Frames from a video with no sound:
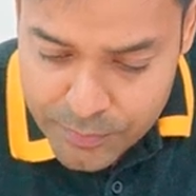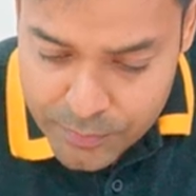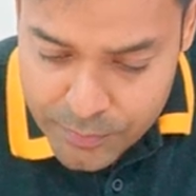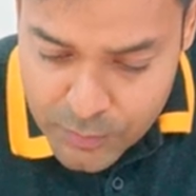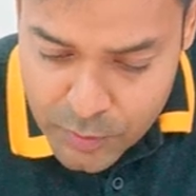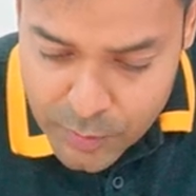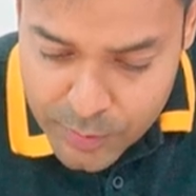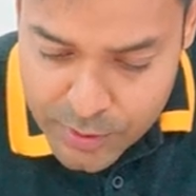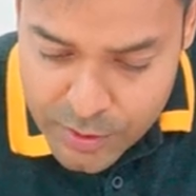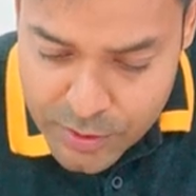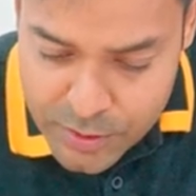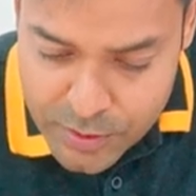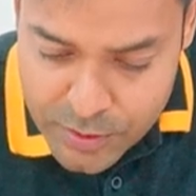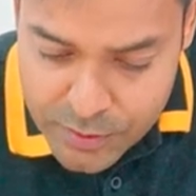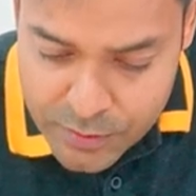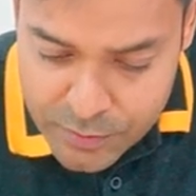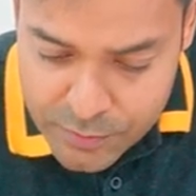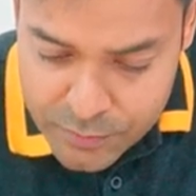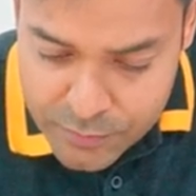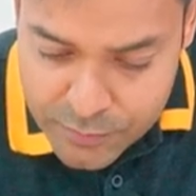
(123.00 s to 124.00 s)
you purchase
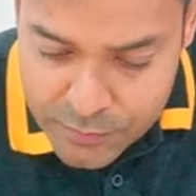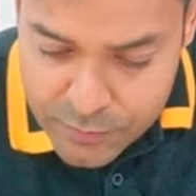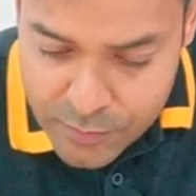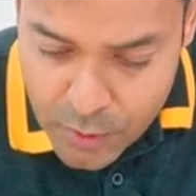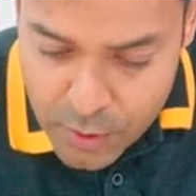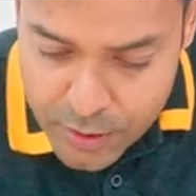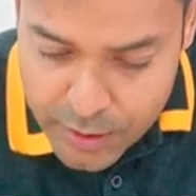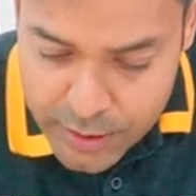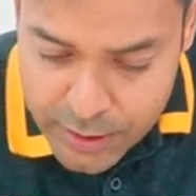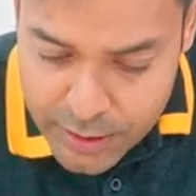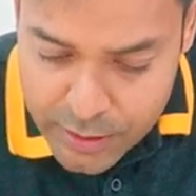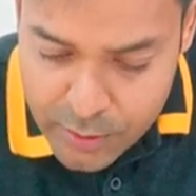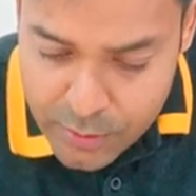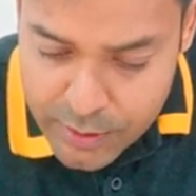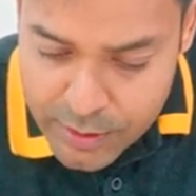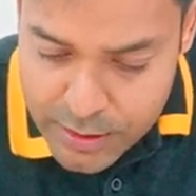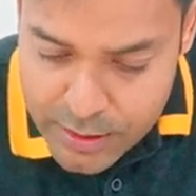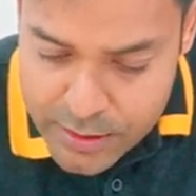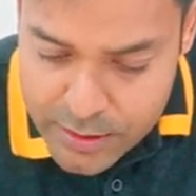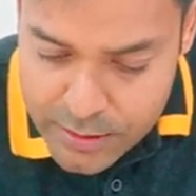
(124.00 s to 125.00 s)
40
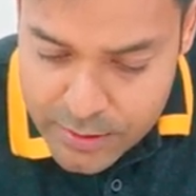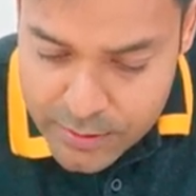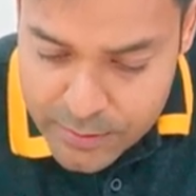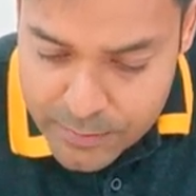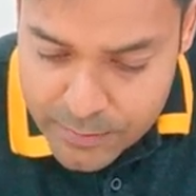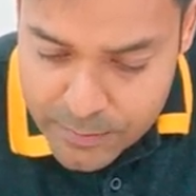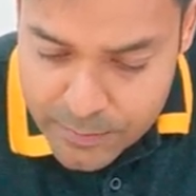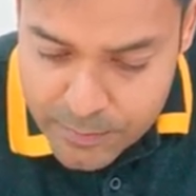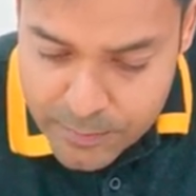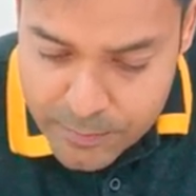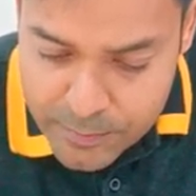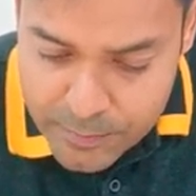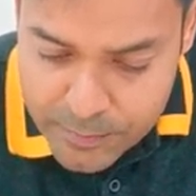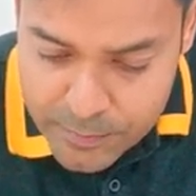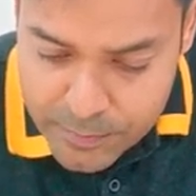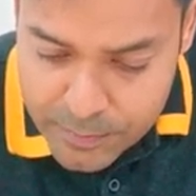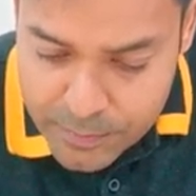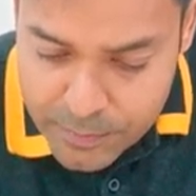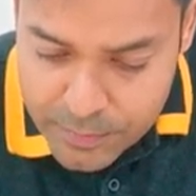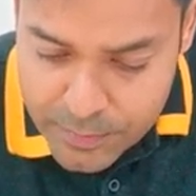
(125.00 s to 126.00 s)
units
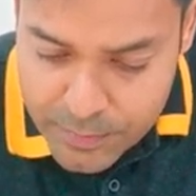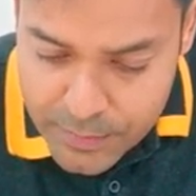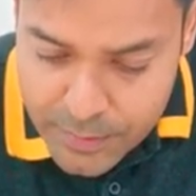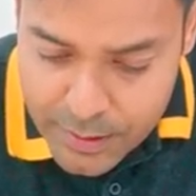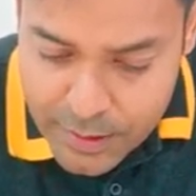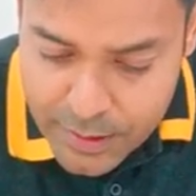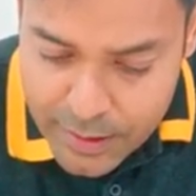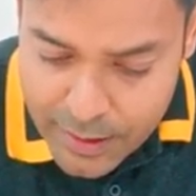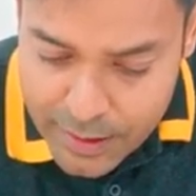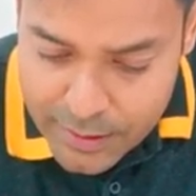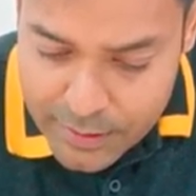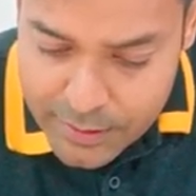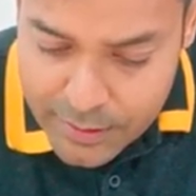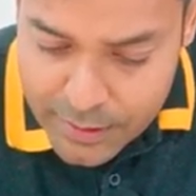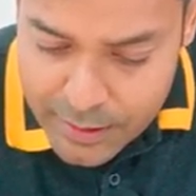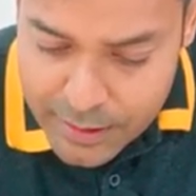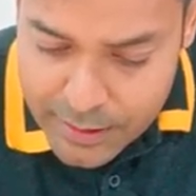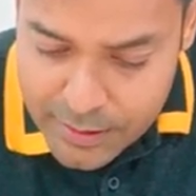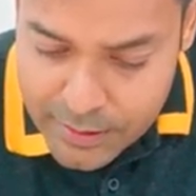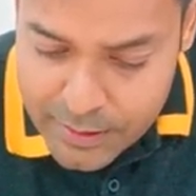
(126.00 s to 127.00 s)
at the
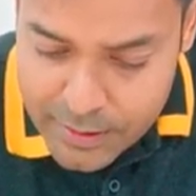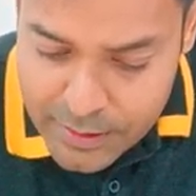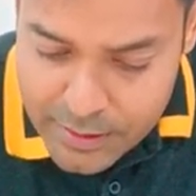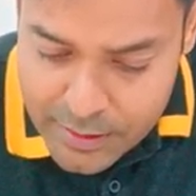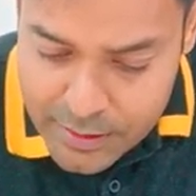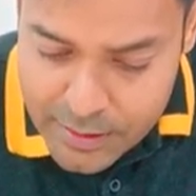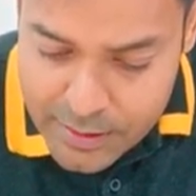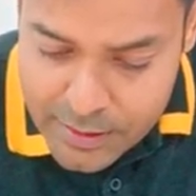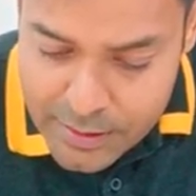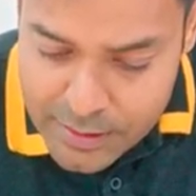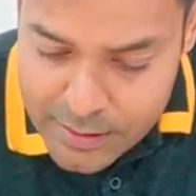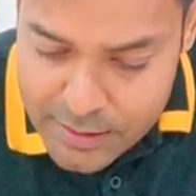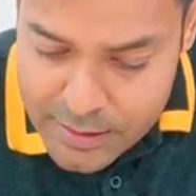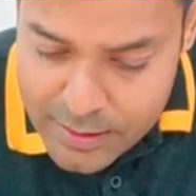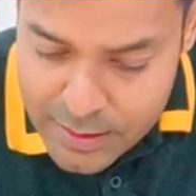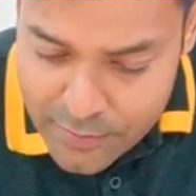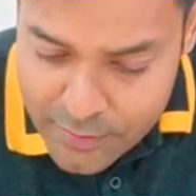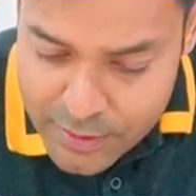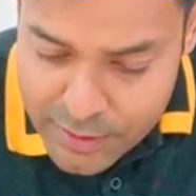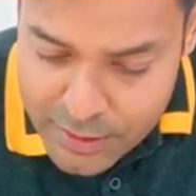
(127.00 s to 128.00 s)
rate
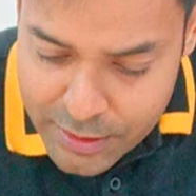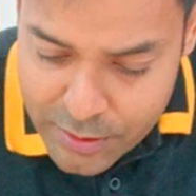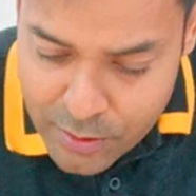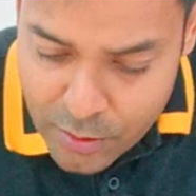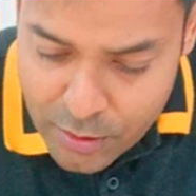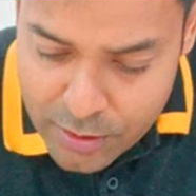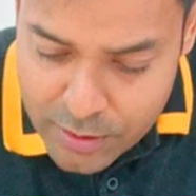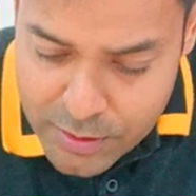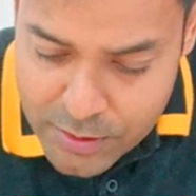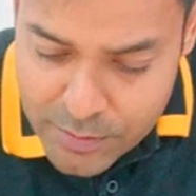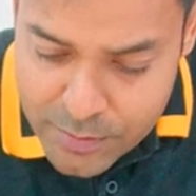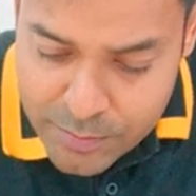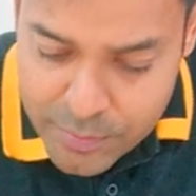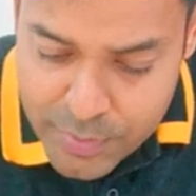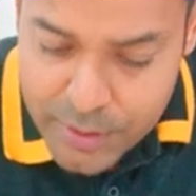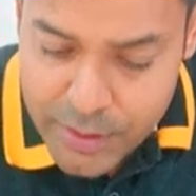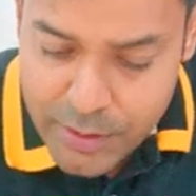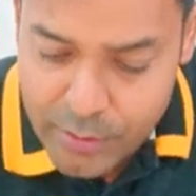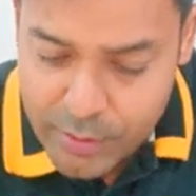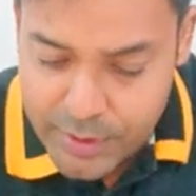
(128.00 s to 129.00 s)
$70 per
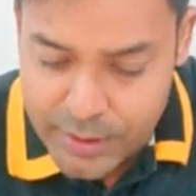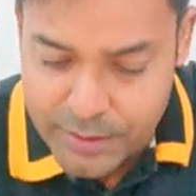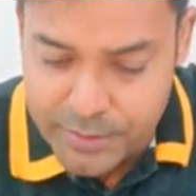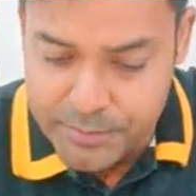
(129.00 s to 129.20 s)
unit.